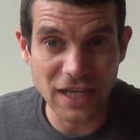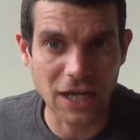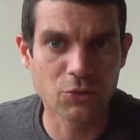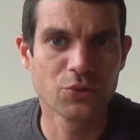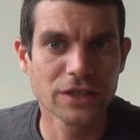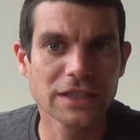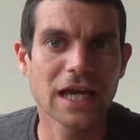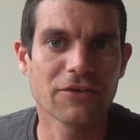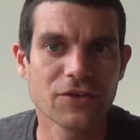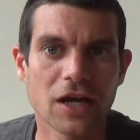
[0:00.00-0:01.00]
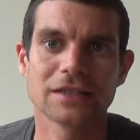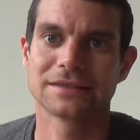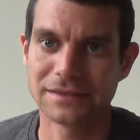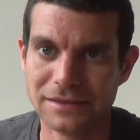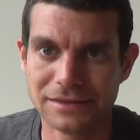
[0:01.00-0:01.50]
I really have not
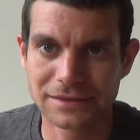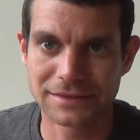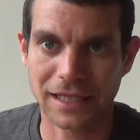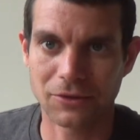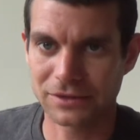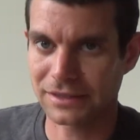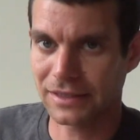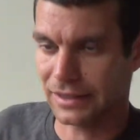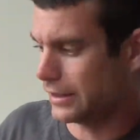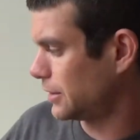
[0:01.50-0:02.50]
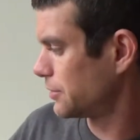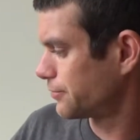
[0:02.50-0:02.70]
seen since I was a kid.